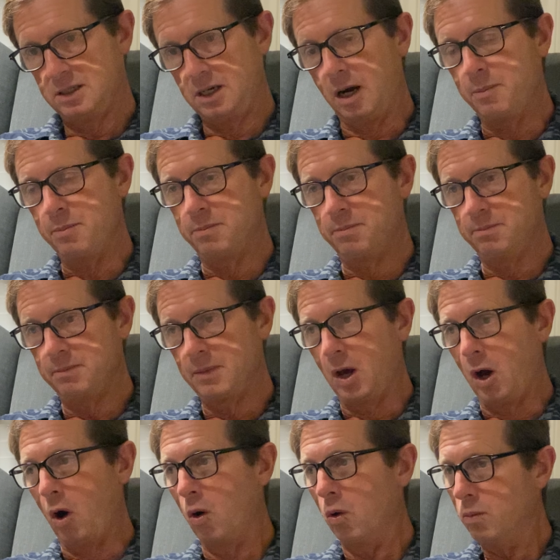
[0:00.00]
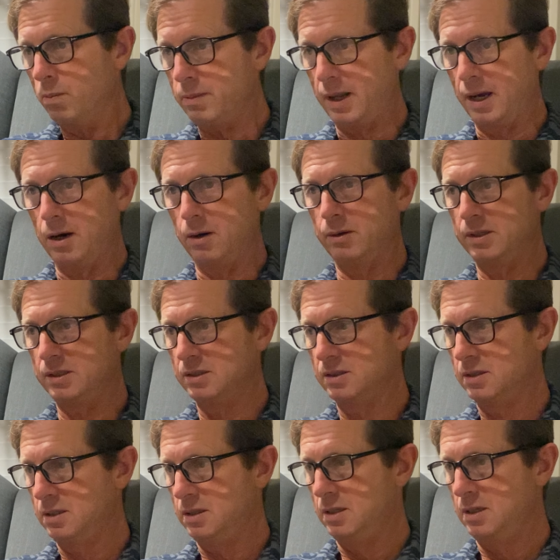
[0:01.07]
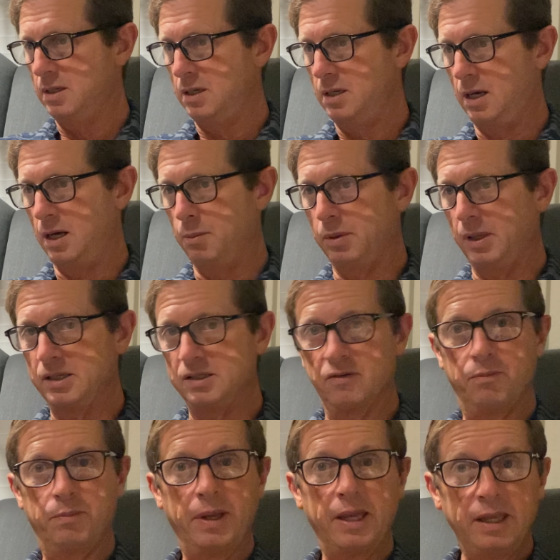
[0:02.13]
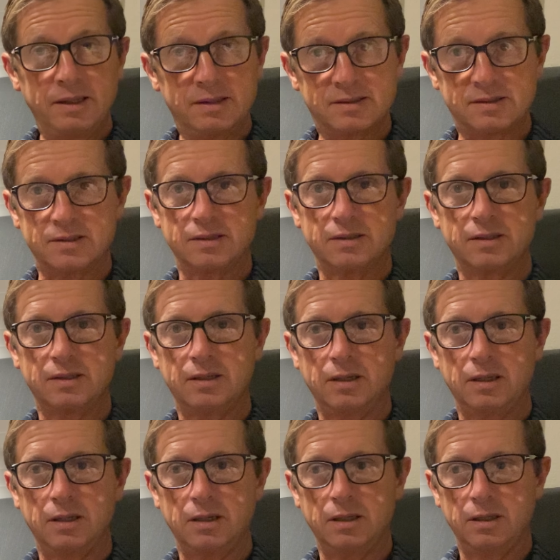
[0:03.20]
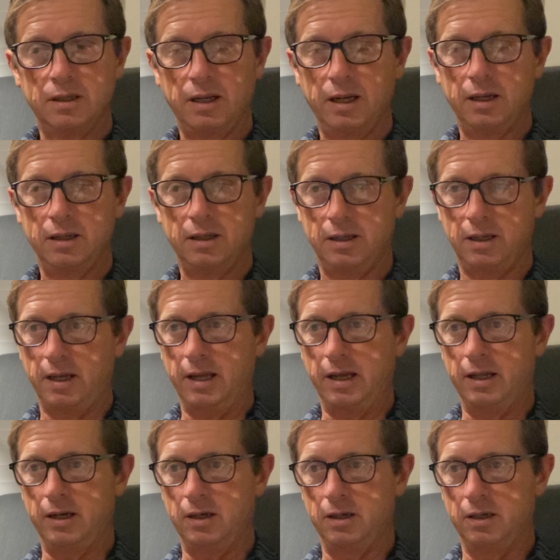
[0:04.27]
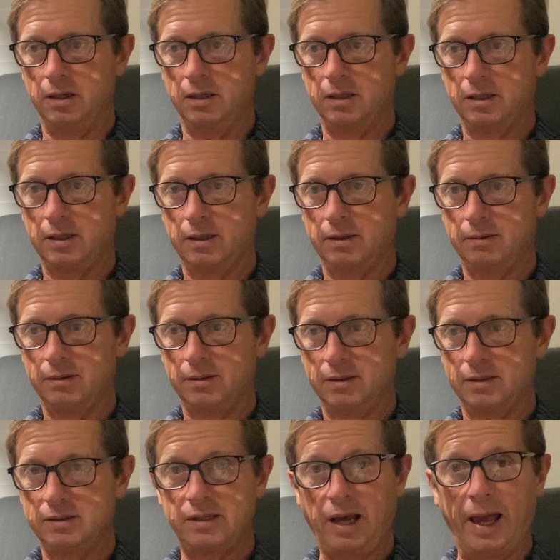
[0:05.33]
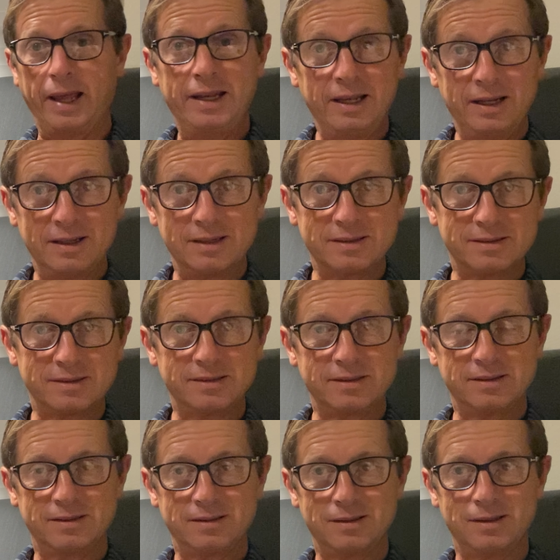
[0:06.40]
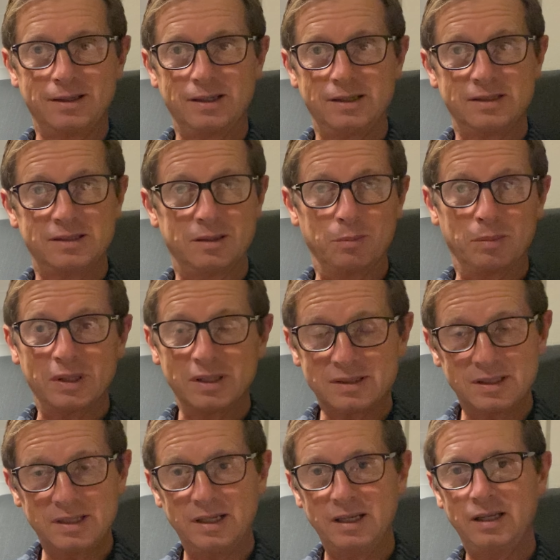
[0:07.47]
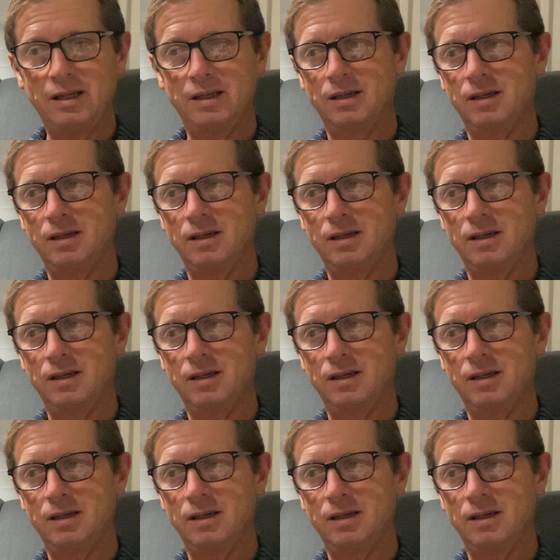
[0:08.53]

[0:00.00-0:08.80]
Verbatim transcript: Our home now is a place of peace and tidiness, simplicity.